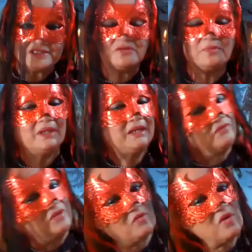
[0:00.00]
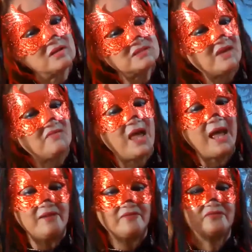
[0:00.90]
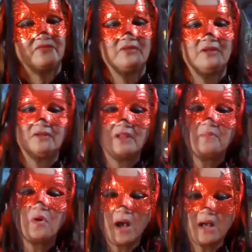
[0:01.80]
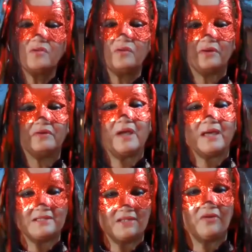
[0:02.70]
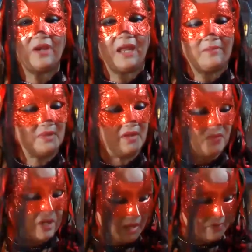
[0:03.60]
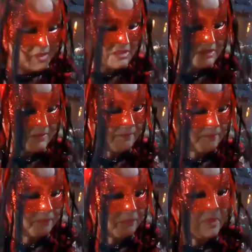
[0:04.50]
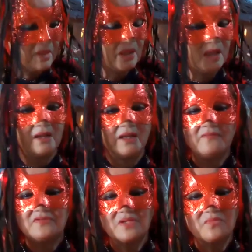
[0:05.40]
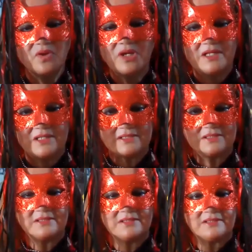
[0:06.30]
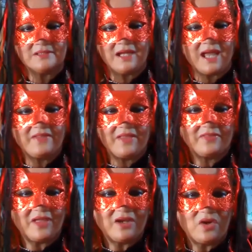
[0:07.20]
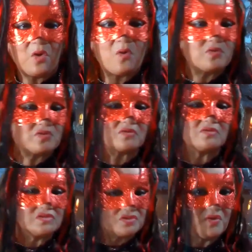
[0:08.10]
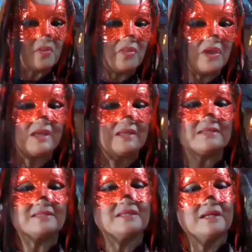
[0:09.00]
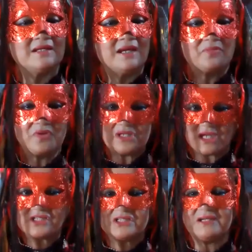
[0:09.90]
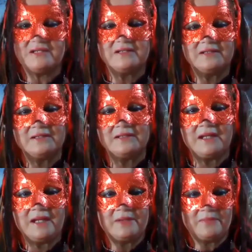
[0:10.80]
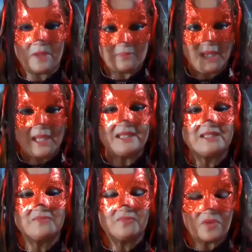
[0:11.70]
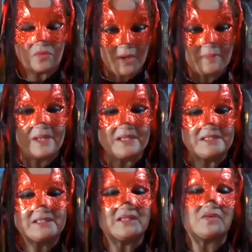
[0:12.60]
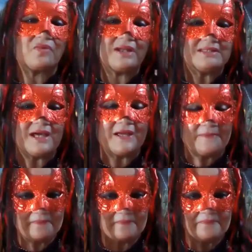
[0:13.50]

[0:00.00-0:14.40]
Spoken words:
do believe that rocks have life. The pohaku, as their given name is, lives and breathes, and that they know certain things, protection, and being in the right places at the right time,